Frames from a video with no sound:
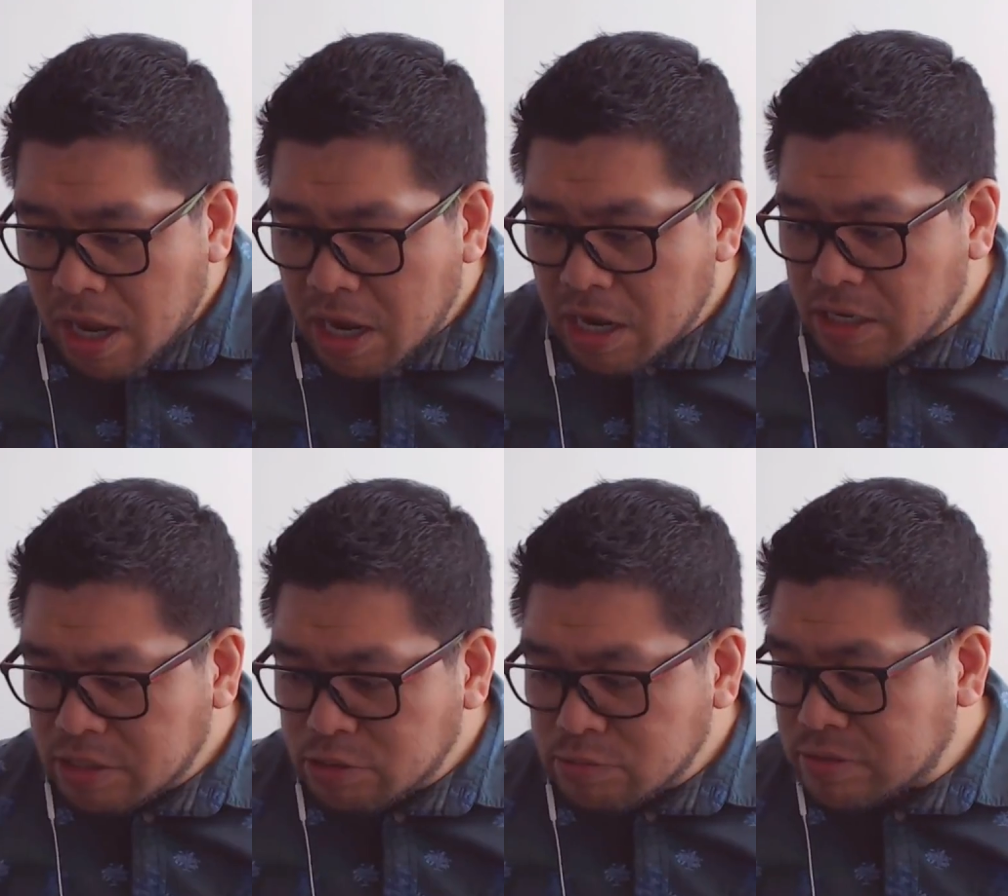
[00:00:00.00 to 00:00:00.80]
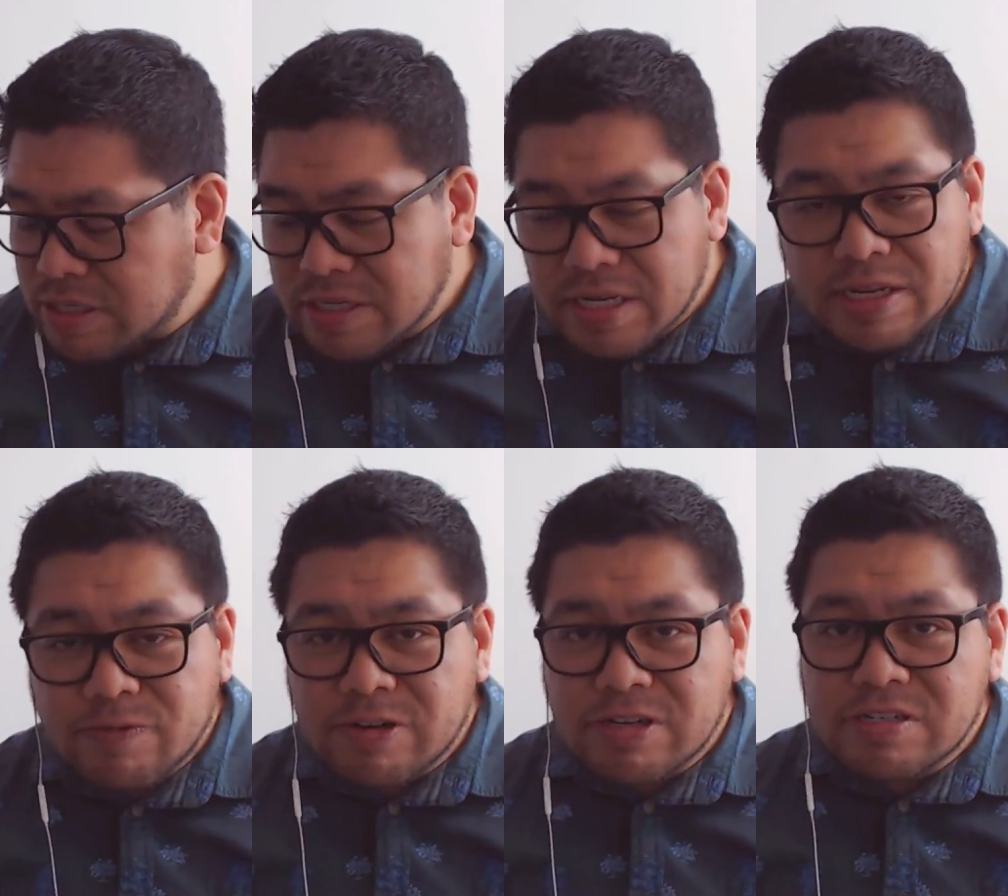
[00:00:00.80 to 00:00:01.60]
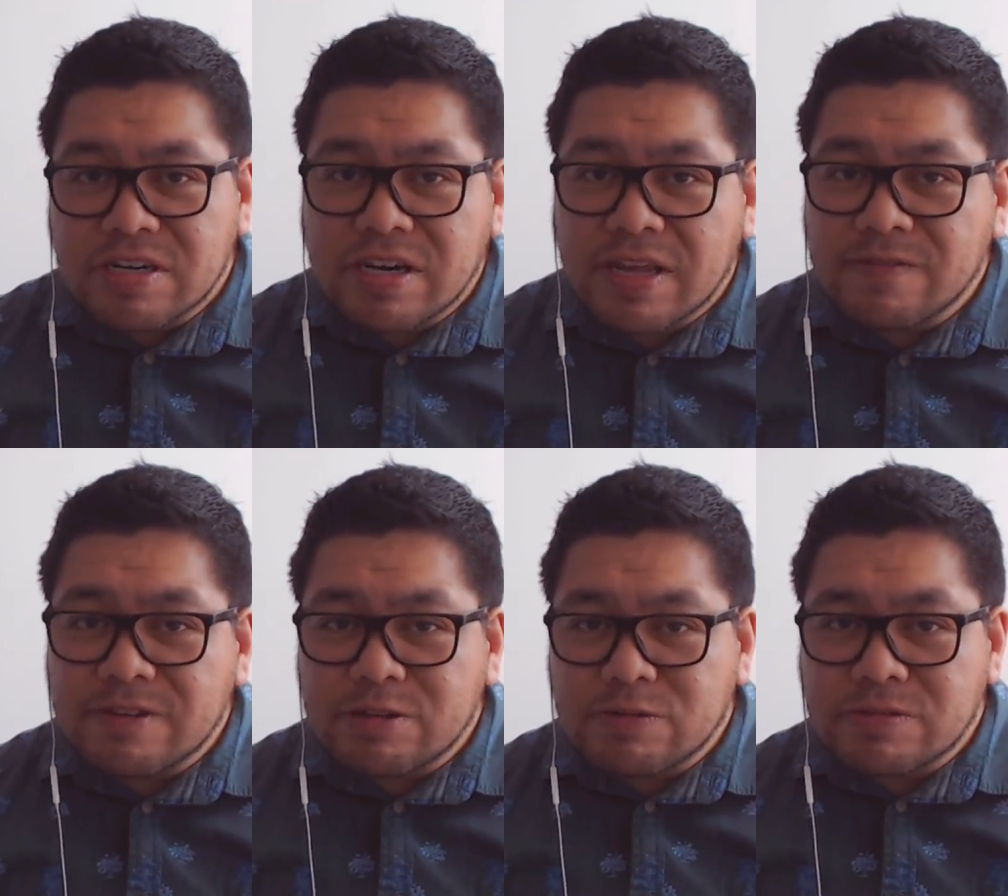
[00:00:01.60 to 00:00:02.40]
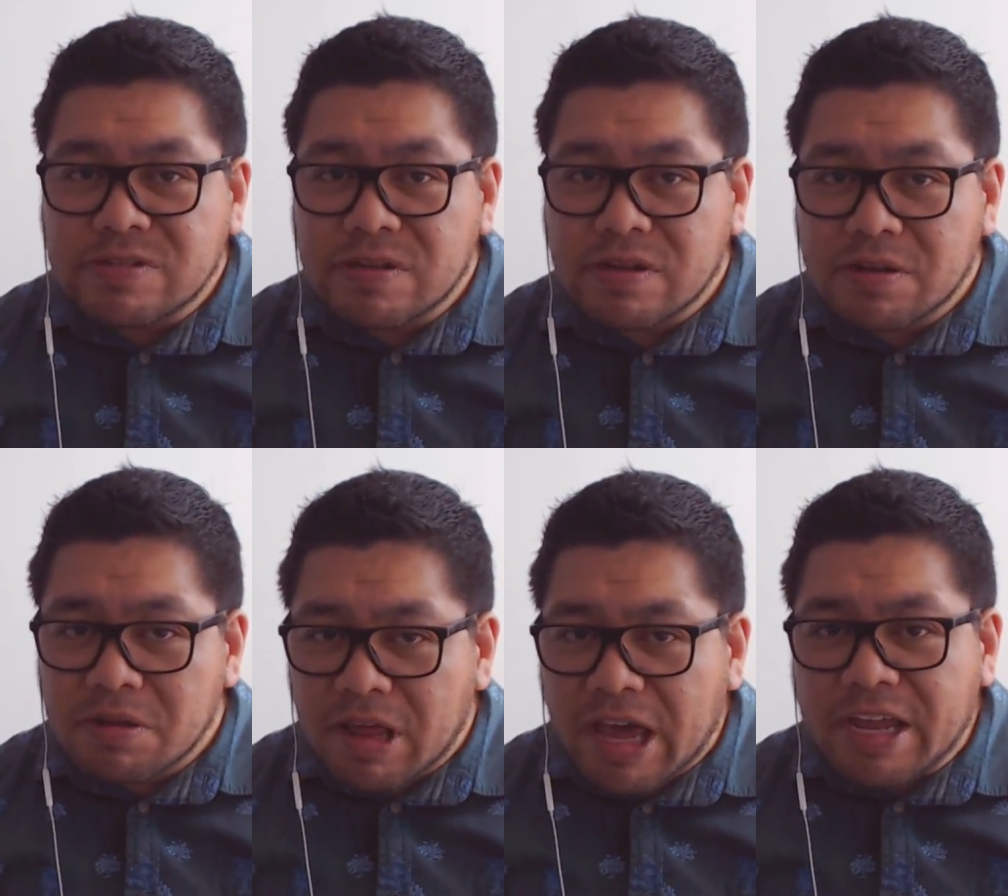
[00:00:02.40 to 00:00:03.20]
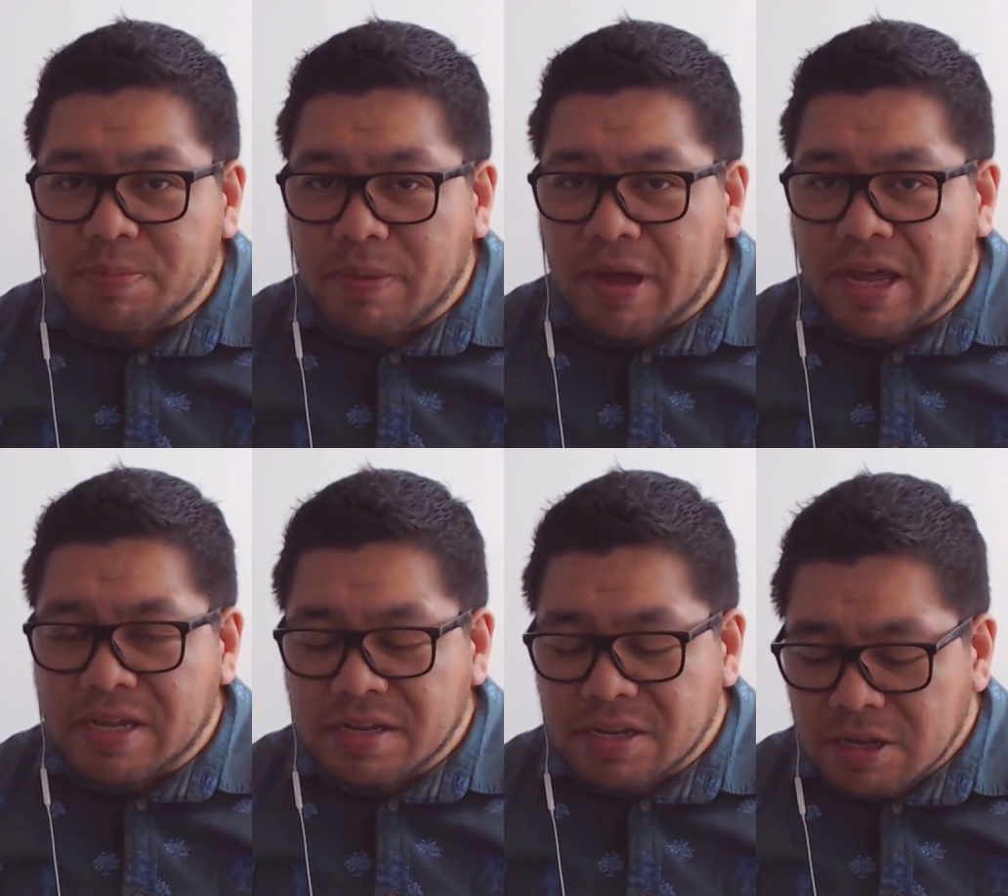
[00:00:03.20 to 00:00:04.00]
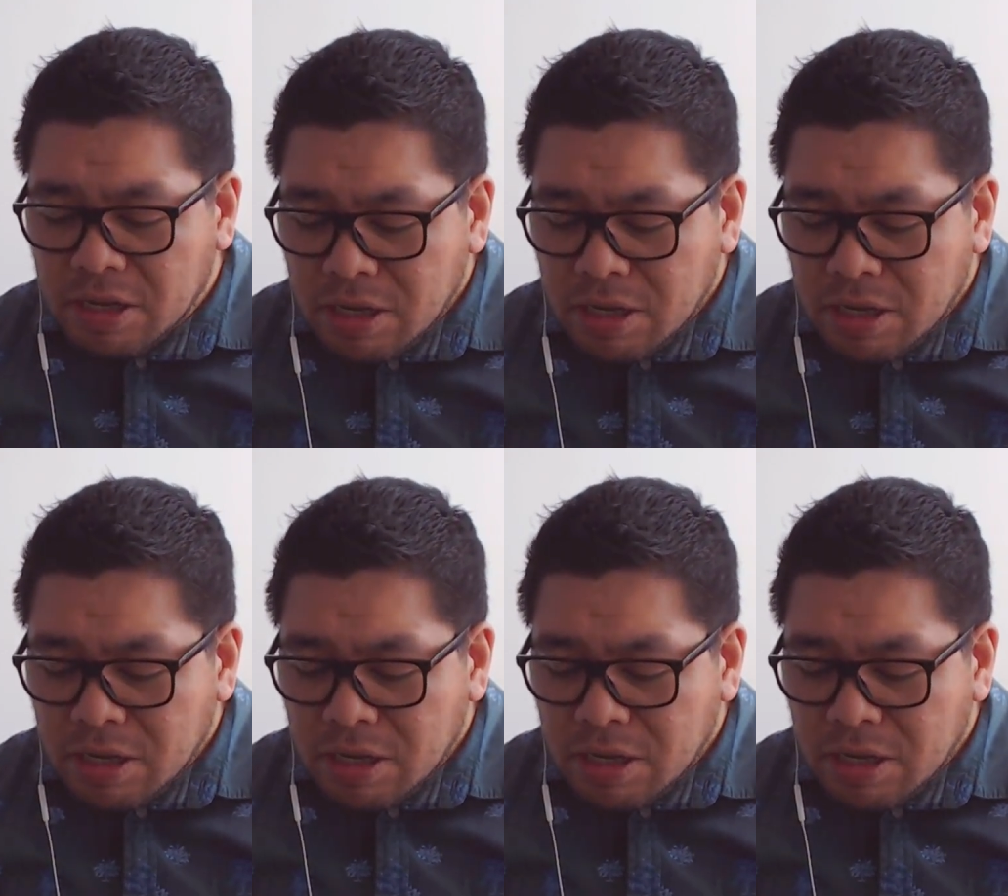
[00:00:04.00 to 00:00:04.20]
using leverage and avenues like Mike